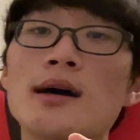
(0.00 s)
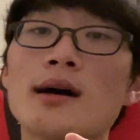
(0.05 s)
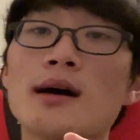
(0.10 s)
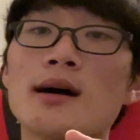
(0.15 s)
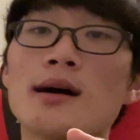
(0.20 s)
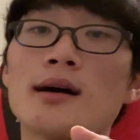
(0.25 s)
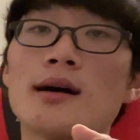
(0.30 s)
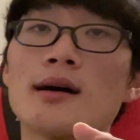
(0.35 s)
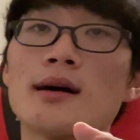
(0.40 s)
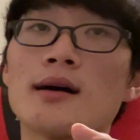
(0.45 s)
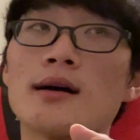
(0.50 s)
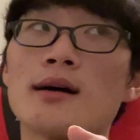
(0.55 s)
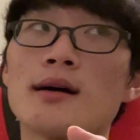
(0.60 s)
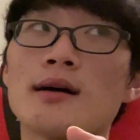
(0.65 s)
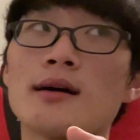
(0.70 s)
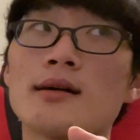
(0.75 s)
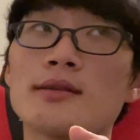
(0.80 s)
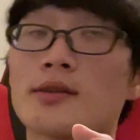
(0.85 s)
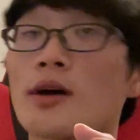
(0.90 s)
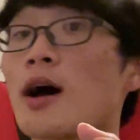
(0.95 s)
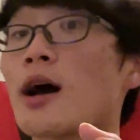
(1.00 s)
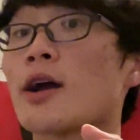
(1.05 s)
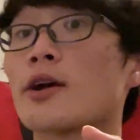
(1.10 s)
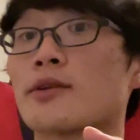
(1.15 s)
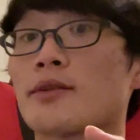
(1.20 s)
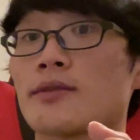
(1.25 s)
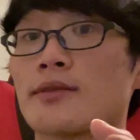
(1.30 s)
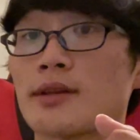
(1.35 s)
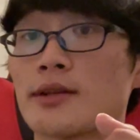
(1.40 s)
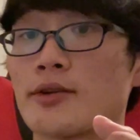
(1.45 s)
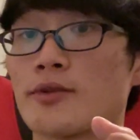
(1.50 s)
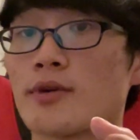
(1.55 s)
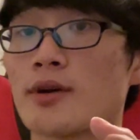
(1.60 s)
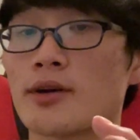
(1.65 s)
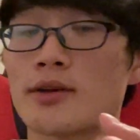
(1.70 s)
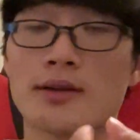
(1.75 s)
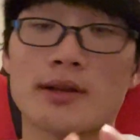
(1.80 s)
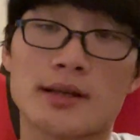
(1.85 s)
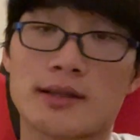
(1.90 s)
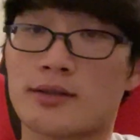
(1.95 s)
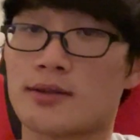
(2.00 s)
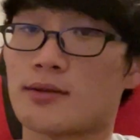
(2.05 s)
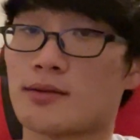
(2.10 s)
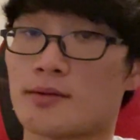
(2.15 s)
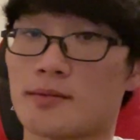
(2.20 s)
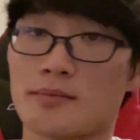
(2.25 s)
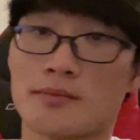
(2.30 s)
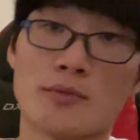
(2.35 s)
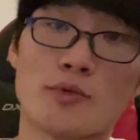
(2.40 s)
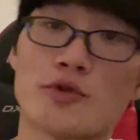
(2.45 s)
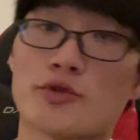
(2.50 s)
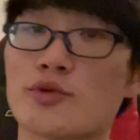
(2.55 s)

the higher the seed you are, like the more